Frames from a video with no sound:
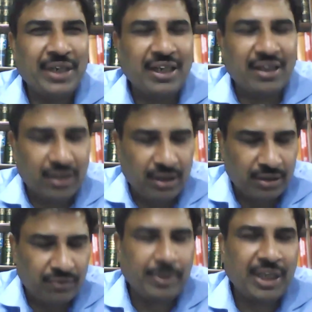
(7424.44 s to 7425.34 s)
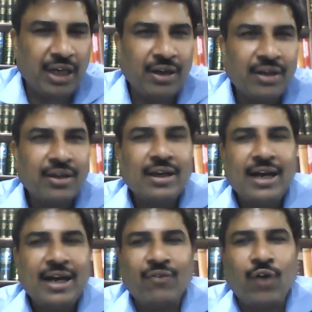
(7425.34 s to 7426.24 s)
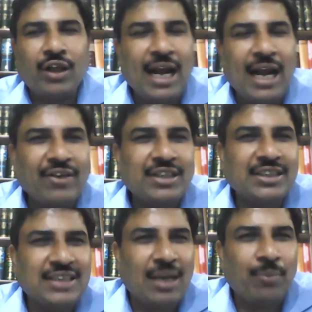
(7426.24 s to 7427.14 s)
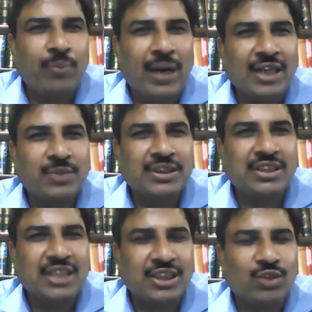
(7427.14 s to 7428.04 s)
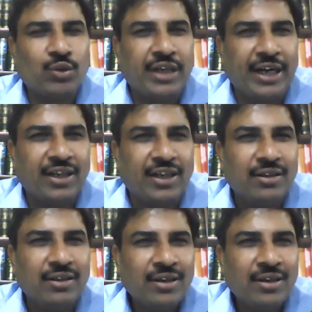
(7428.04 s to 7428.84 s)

uh, webinar, and for that reason, some participants just couldn't enter